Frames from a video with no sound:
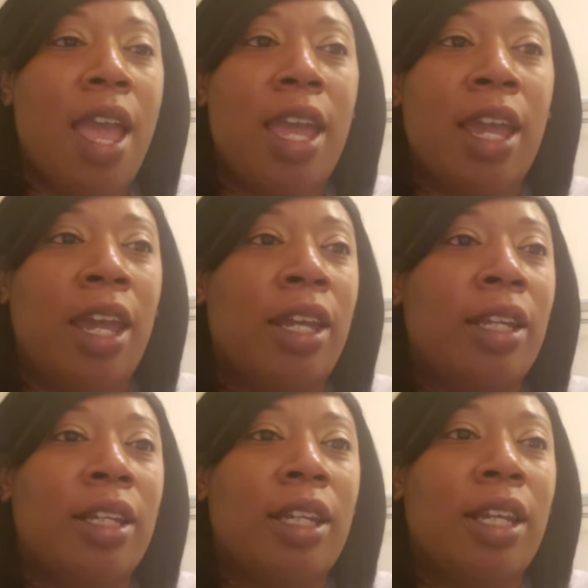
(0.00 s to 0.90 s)

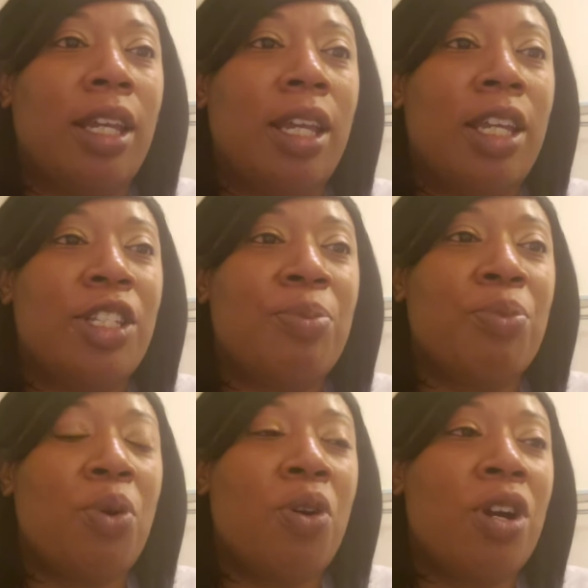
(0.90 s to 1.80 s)
And it's
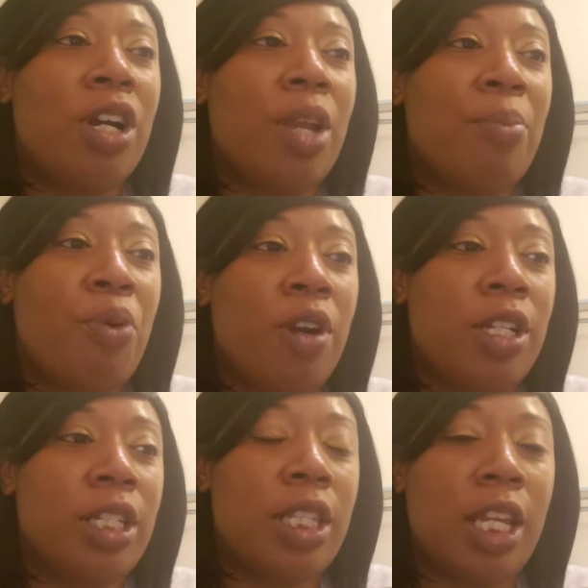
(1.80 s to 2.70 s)
more
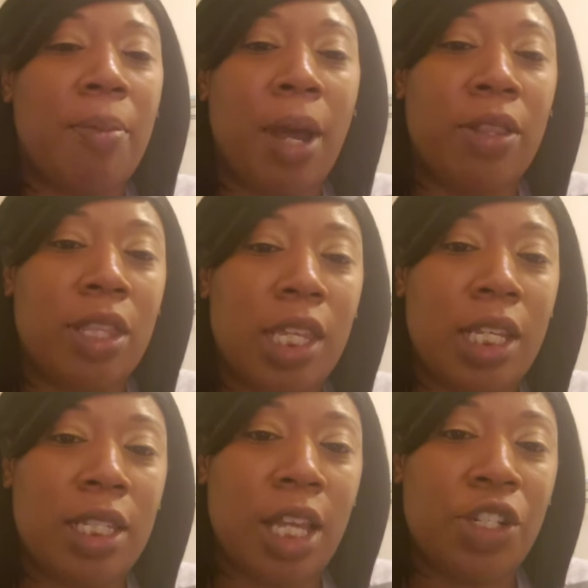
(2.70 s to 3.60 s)
important to think about the
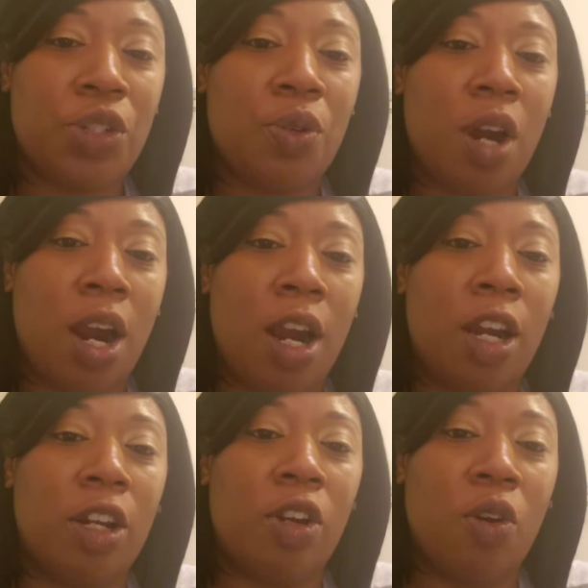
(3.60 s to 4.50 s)
things that you
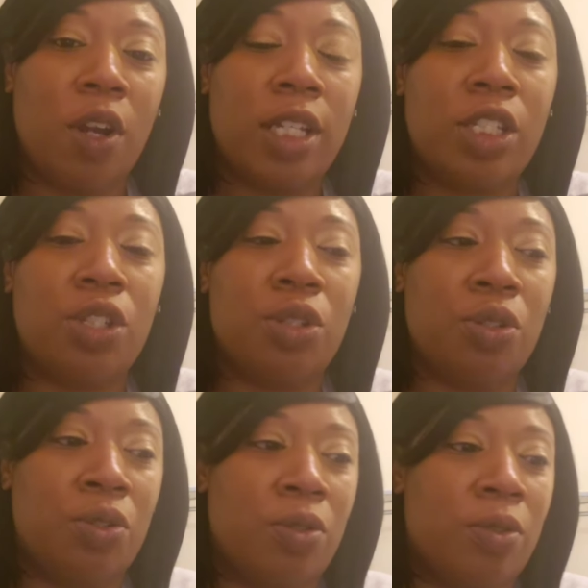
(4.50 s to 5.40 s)
are going
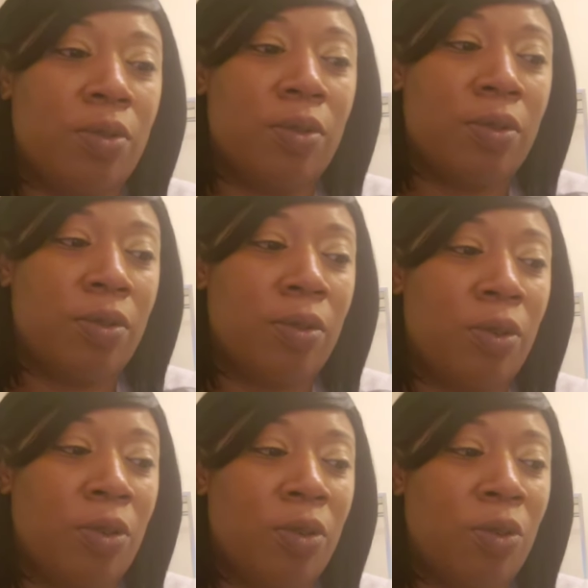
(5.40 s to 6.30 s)
to
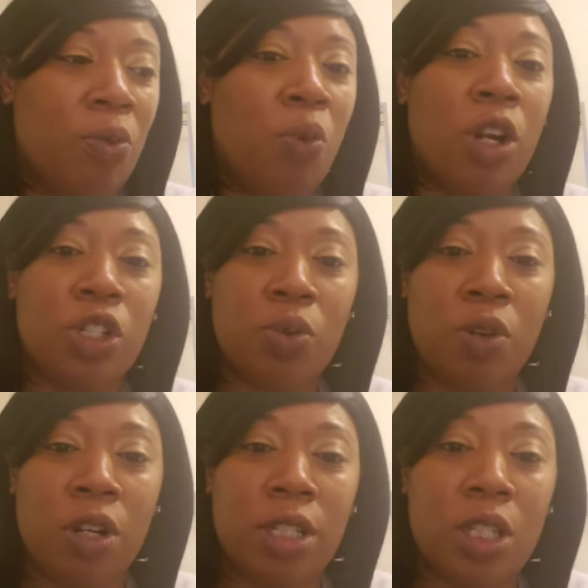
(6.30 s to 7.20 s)
work
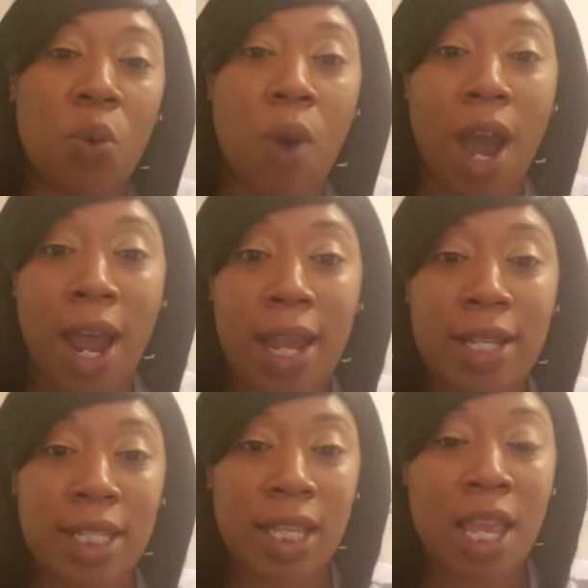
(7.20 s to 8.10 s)
towards, the
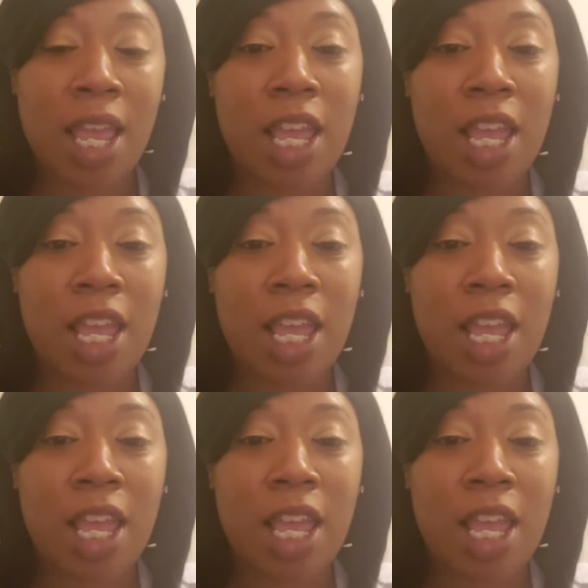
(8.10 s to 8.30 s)
whys.